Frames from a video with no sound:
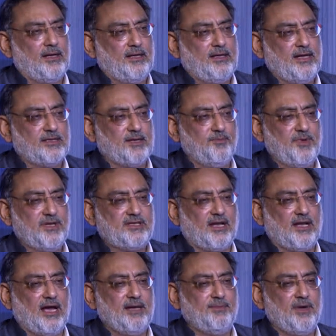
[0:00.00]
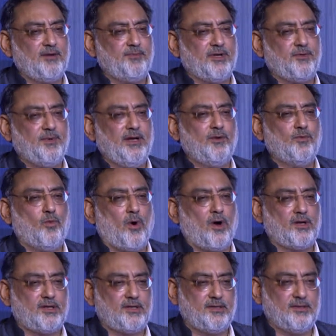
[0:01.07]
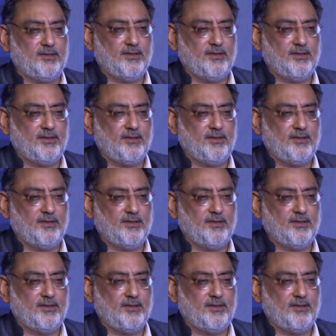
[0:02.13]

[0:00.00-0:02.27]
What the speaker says: there's a misalignment between what